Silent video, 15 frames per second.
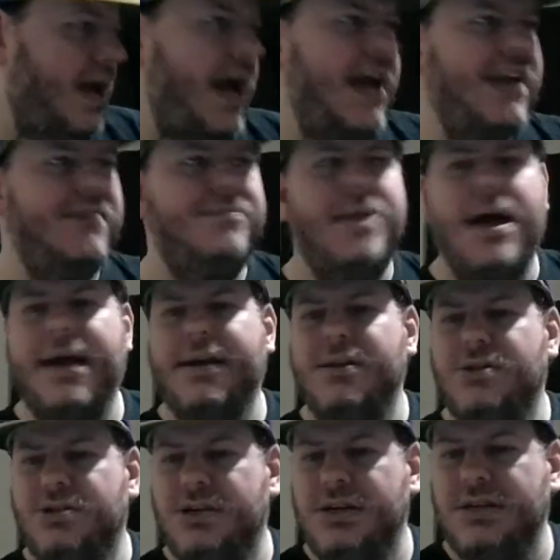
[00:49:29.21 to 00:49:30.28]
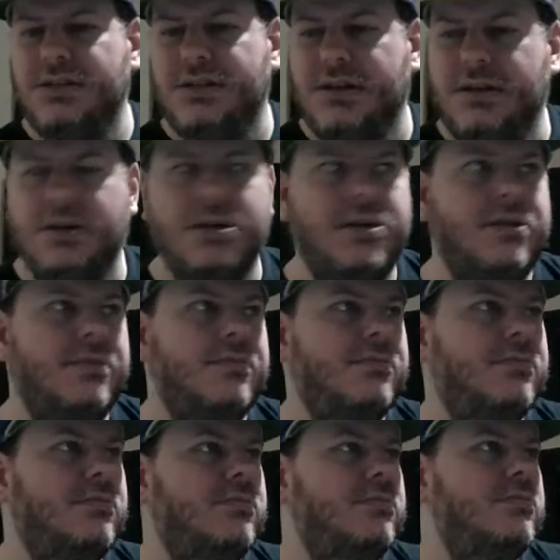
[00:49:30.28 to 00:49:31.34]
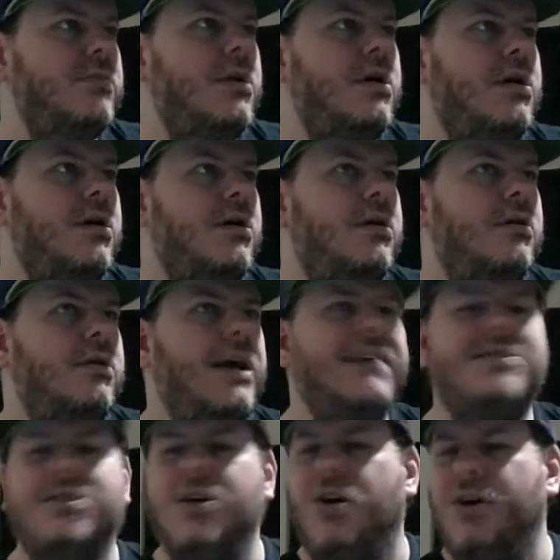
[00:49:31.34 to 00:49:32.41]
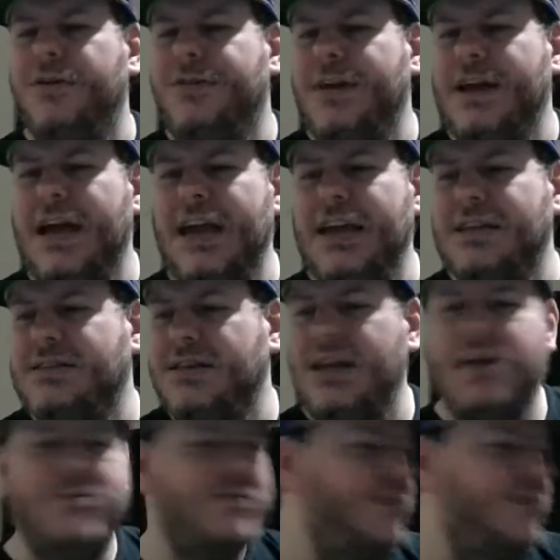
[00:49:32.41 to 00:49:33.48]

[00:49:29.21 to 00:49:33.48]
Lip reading: I ate mac and cheese earlier. That's the only thing I ate today was